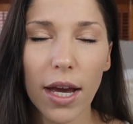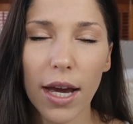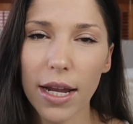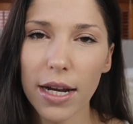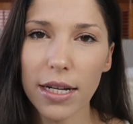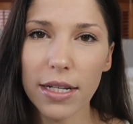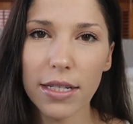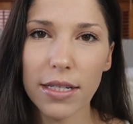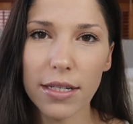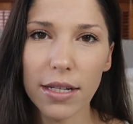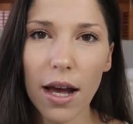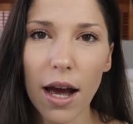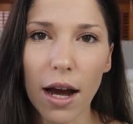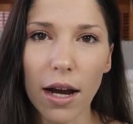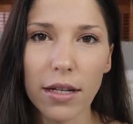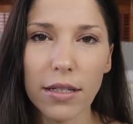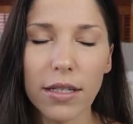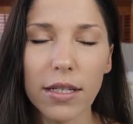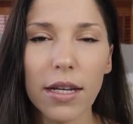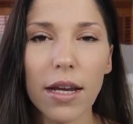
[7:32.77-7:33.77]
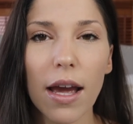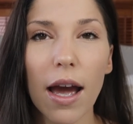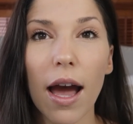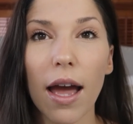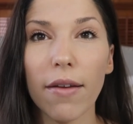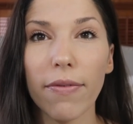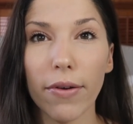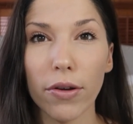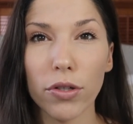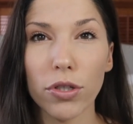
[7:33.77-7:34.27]
And it sucked.
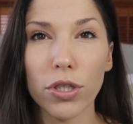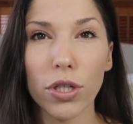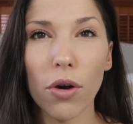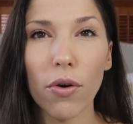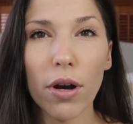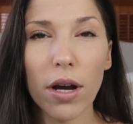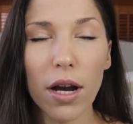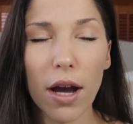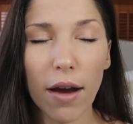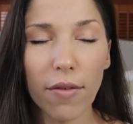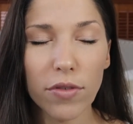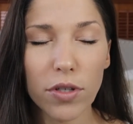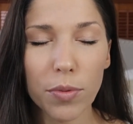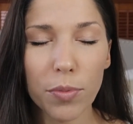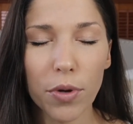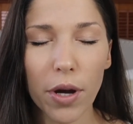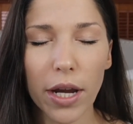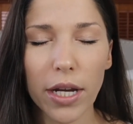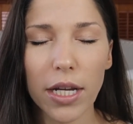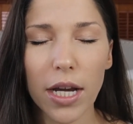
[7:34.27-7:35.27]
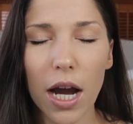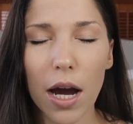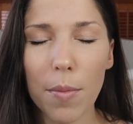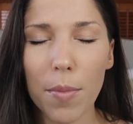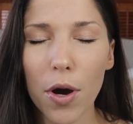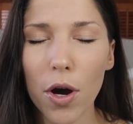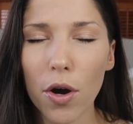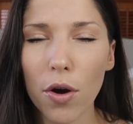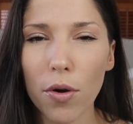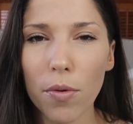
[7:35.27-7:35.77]
I felt so uncomfortable. I'd come
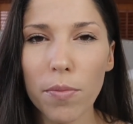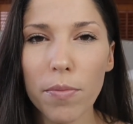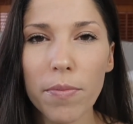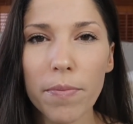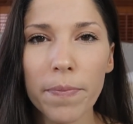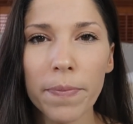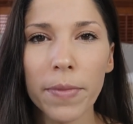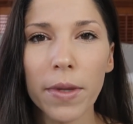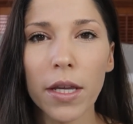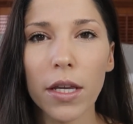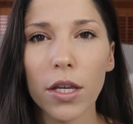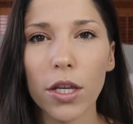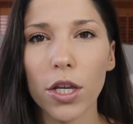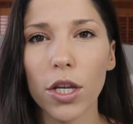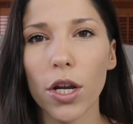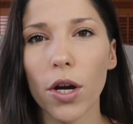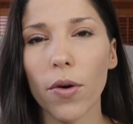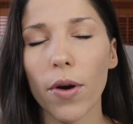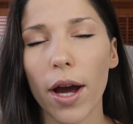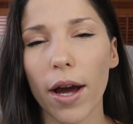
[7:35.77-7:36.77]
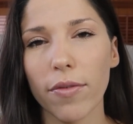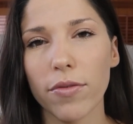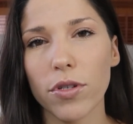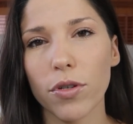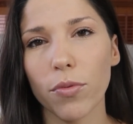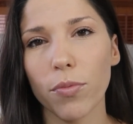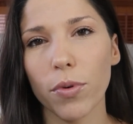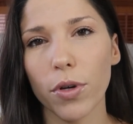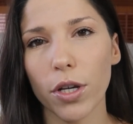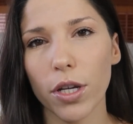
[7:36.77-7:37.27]
home, you know,
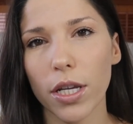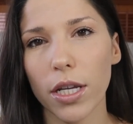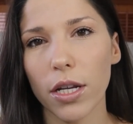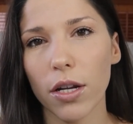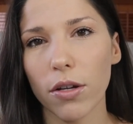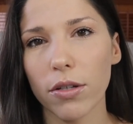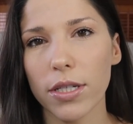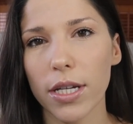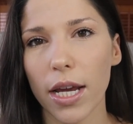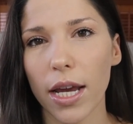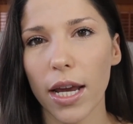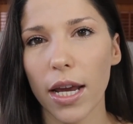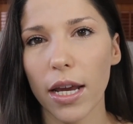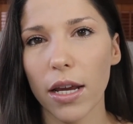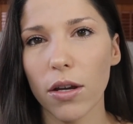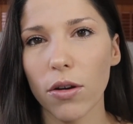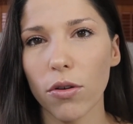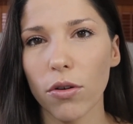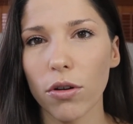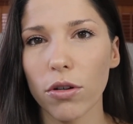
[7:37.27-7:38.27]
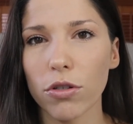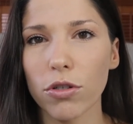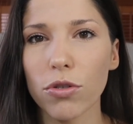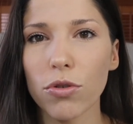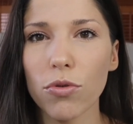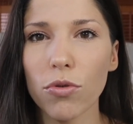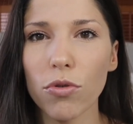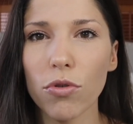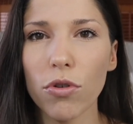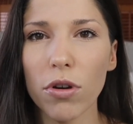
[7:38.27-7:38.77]
after working all day or
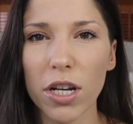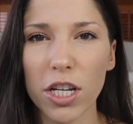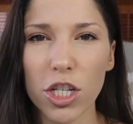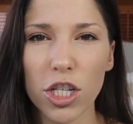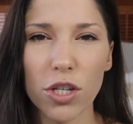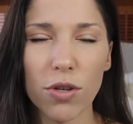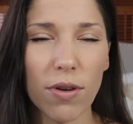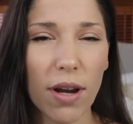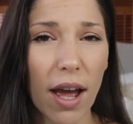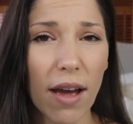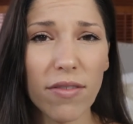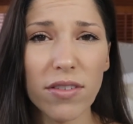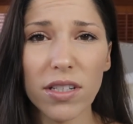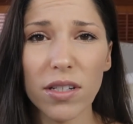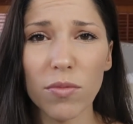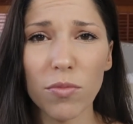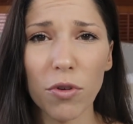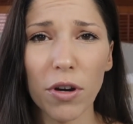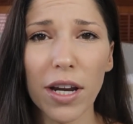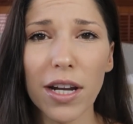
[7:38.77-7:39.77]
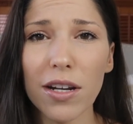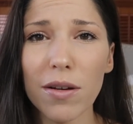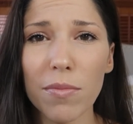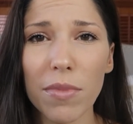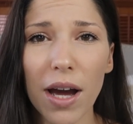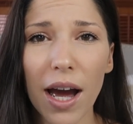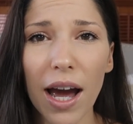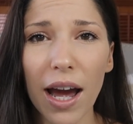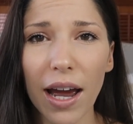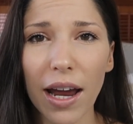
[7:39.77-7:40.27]
school, and she would have some random
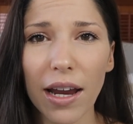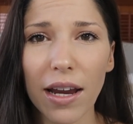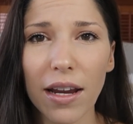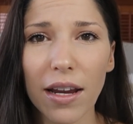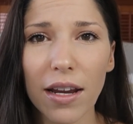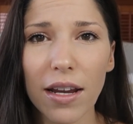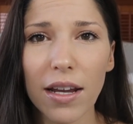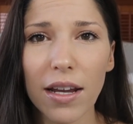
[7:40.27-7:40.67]
guy